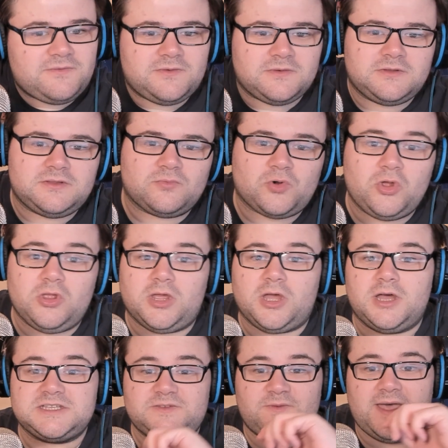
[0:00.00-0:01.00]
for the Royal
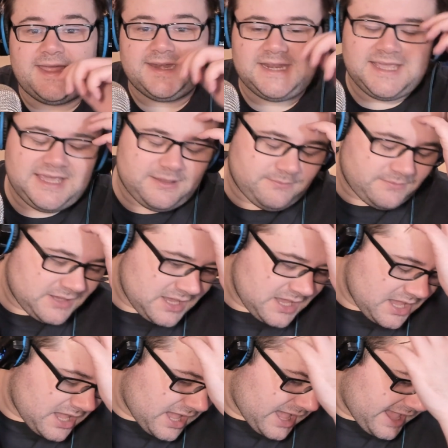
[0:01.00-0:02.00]
Guards finding him
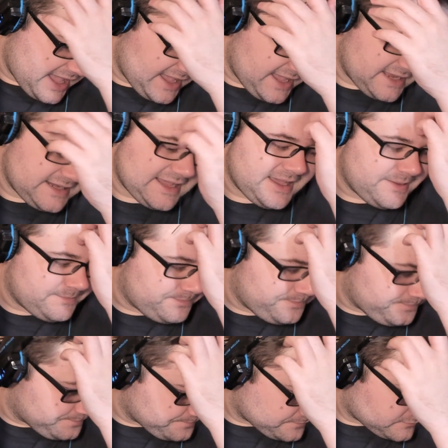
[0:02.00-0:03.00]
and
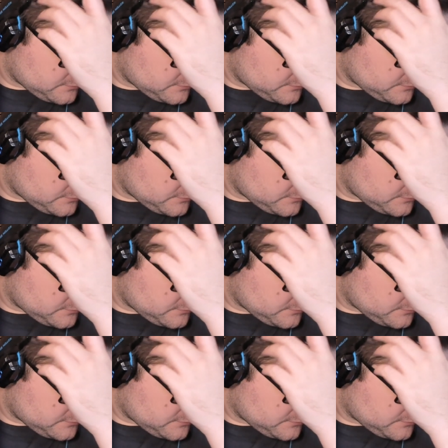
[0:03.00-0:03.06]
um,